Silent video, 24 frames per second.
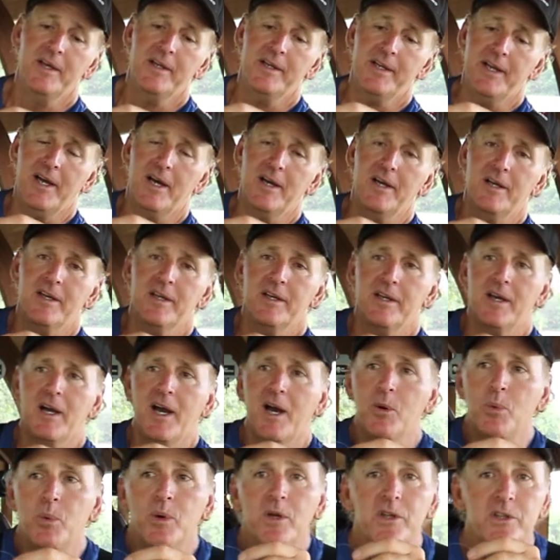Now,
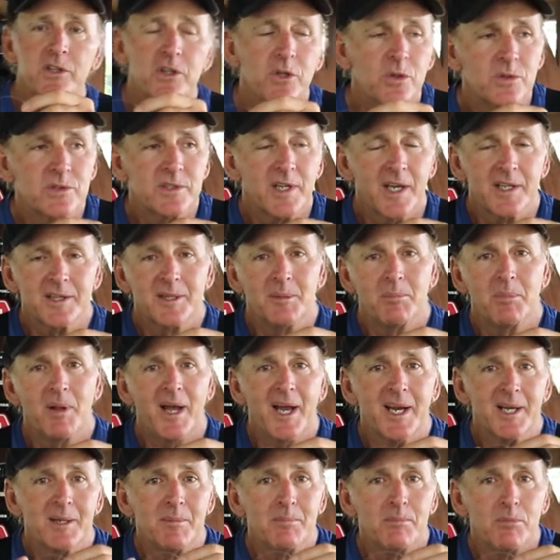I will use like the
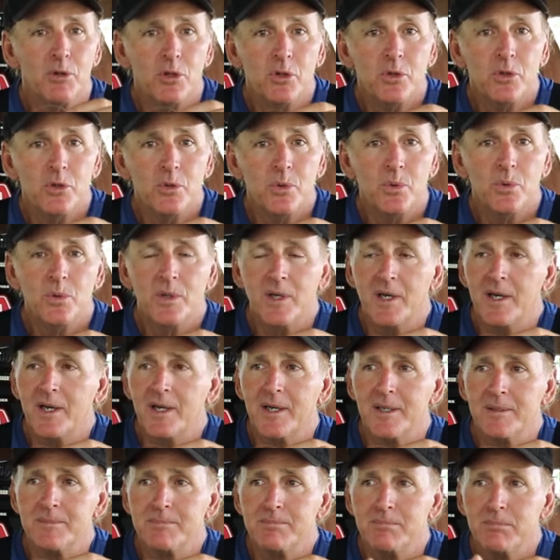black and blue,
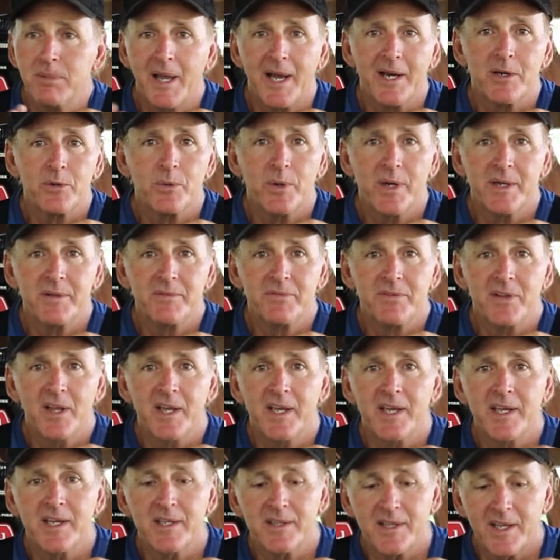black red
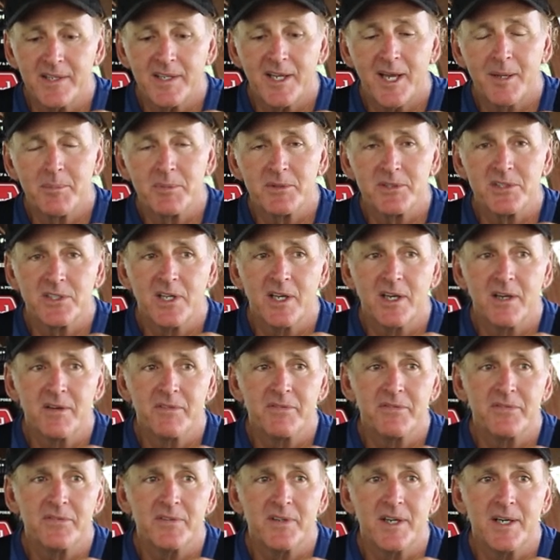flake, that type of
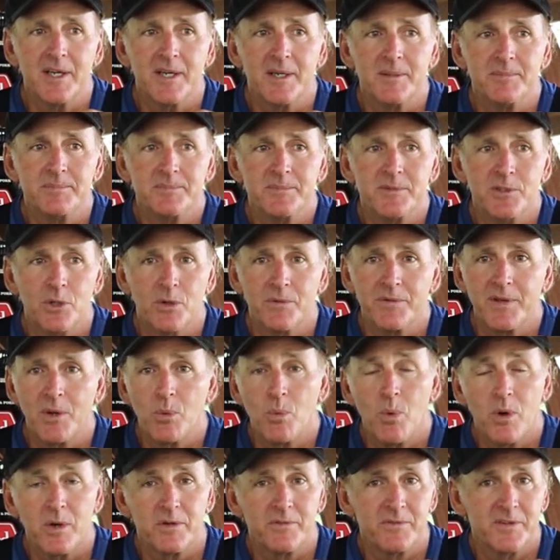stuff, you know, if that
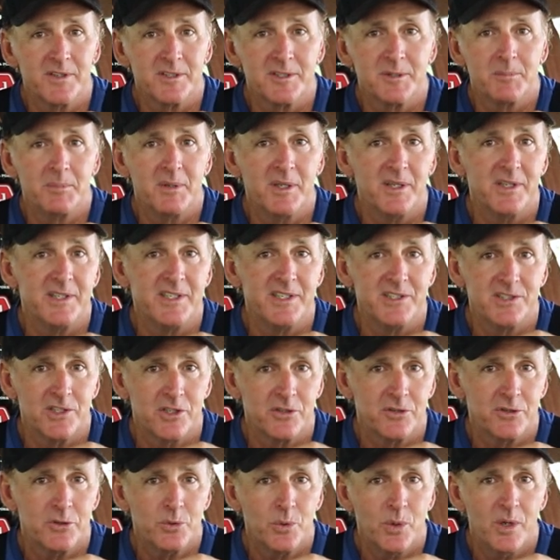water visibility is
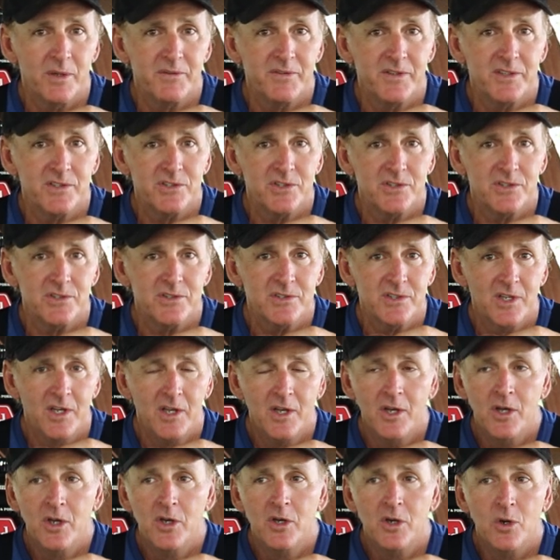under 12 inches,
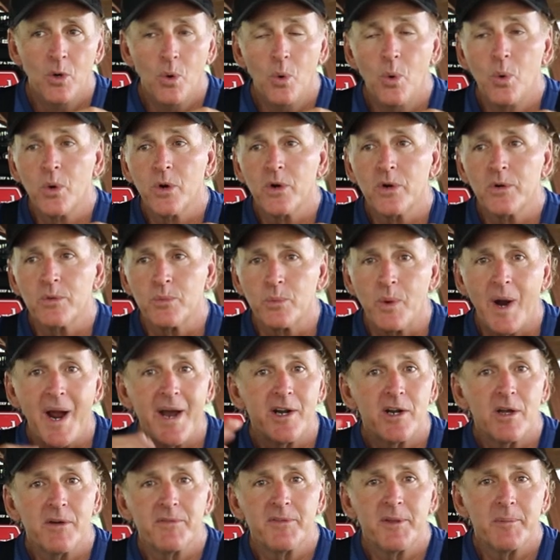or
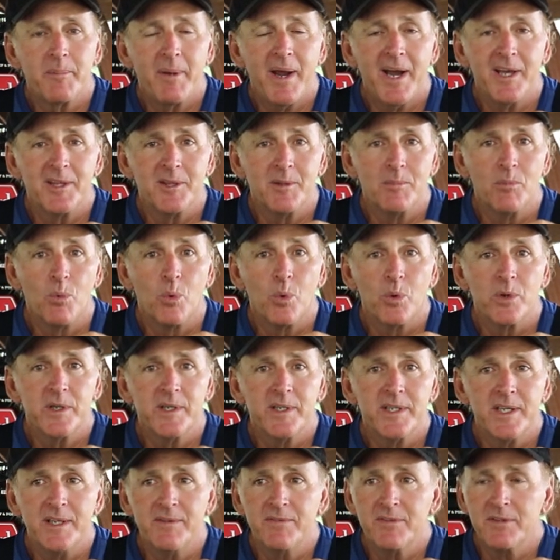right off the bat in the
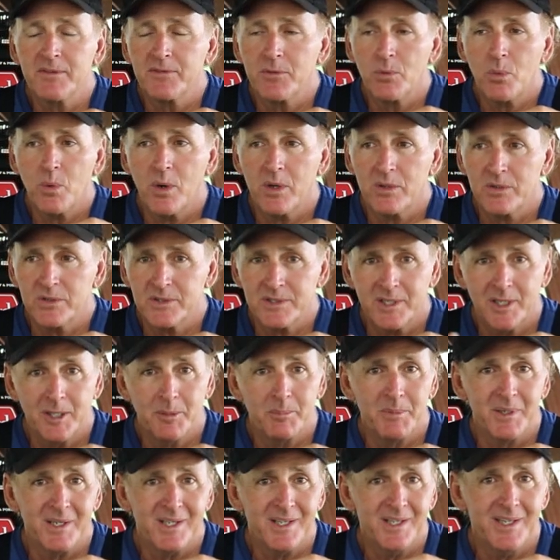morning, even if the water is a
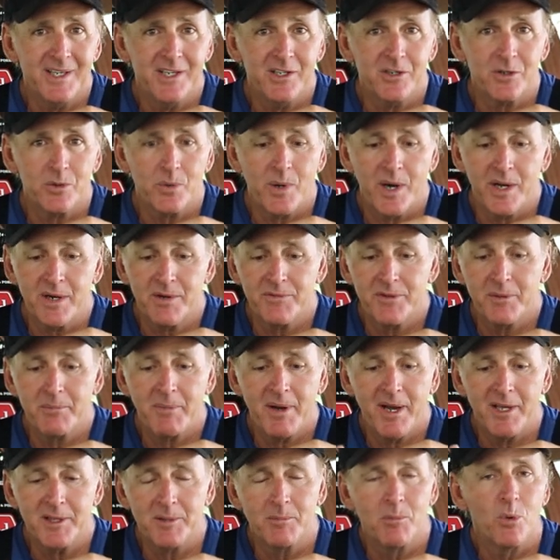little bit cleaner, right off the
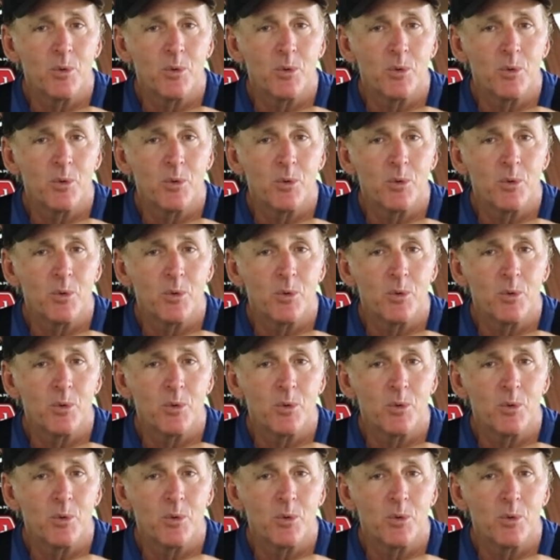bat in the